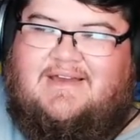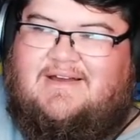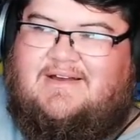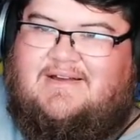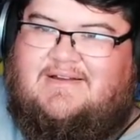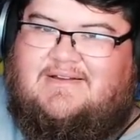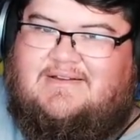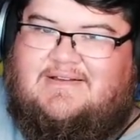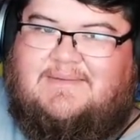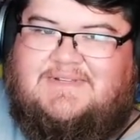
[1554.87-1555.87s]
Uh,
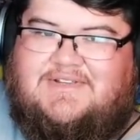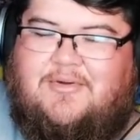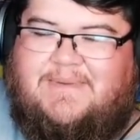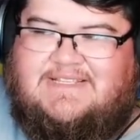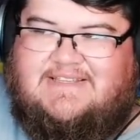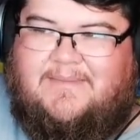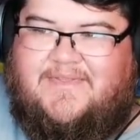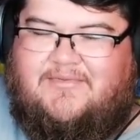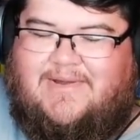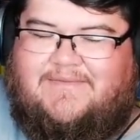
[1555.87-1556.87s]
I'm just hoping some
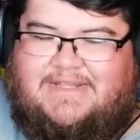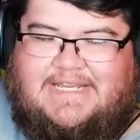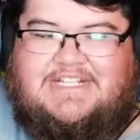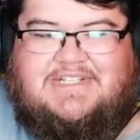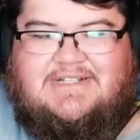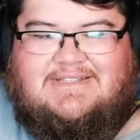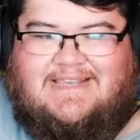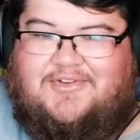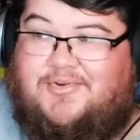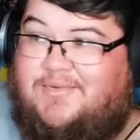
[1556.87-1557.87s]
of the revelations,
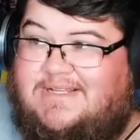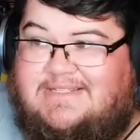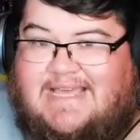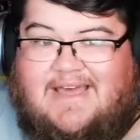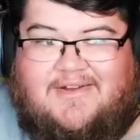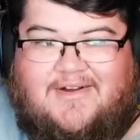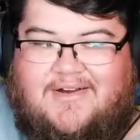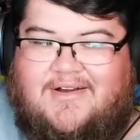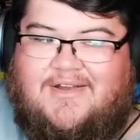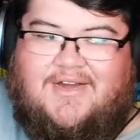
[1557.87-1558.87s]
like who is
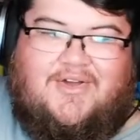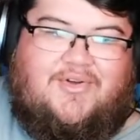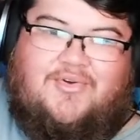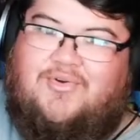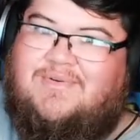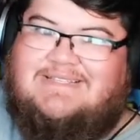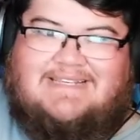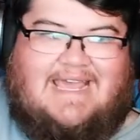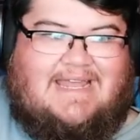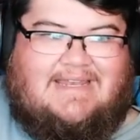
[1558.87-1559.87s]
Adar, who is
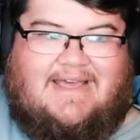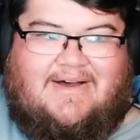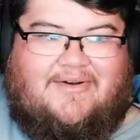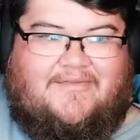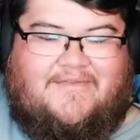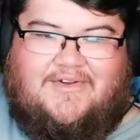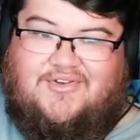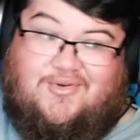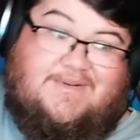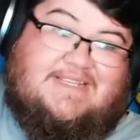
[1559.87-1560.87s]
Gandalf,
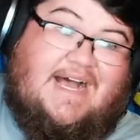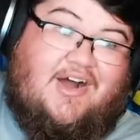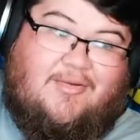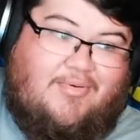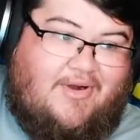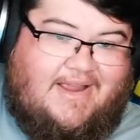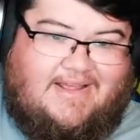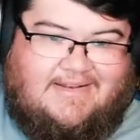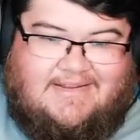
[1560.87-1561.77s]
who is Halbrand.